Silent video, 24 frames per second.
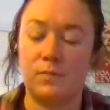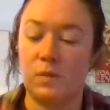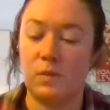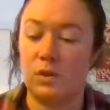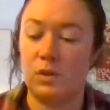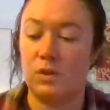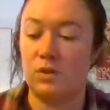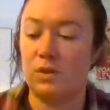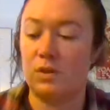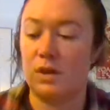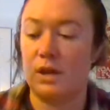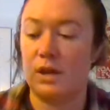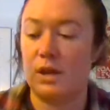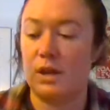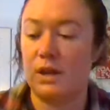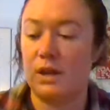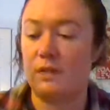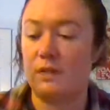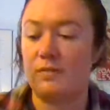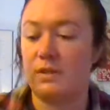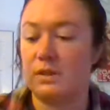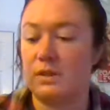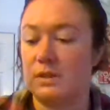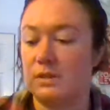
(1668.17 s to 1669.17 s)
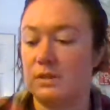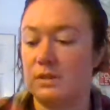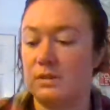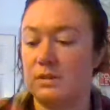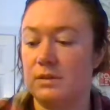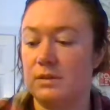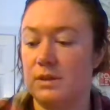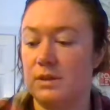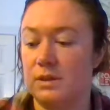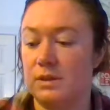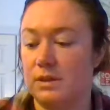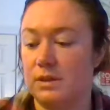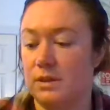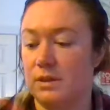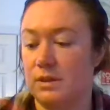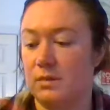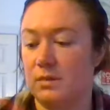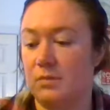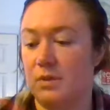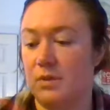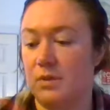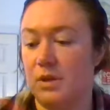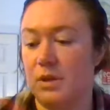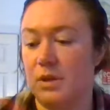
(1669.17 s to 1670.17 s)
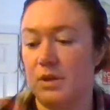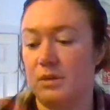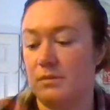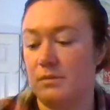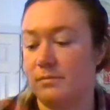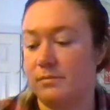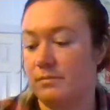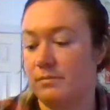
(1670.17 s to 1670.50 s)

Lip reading: You're going to have this. It's going to be,